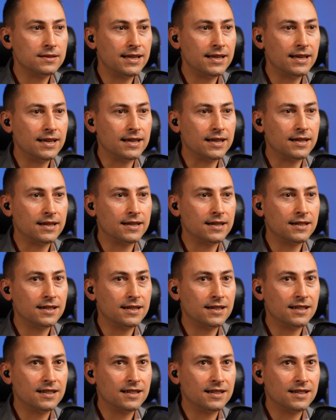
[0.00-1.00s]
take
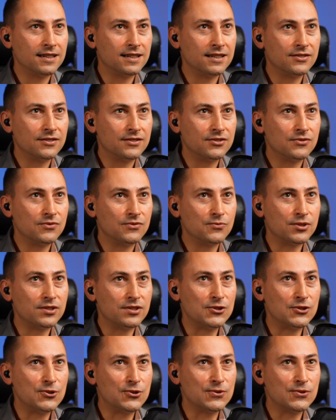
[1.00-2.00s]
what the
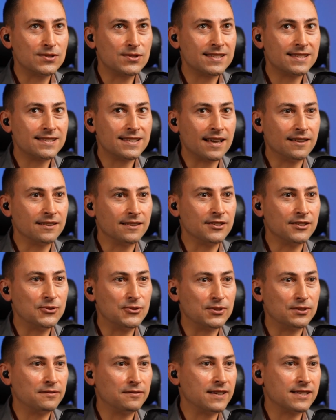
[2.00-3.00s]
student's telling you
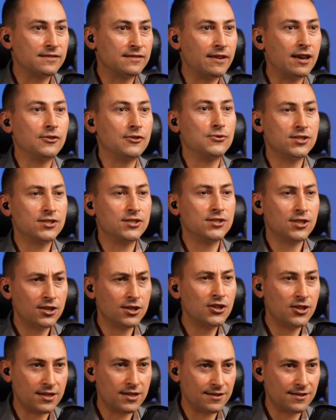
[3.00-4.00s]
at face value and say, yeah,
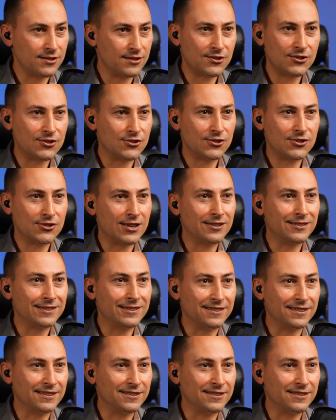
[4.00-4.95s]
yes, this is exactly like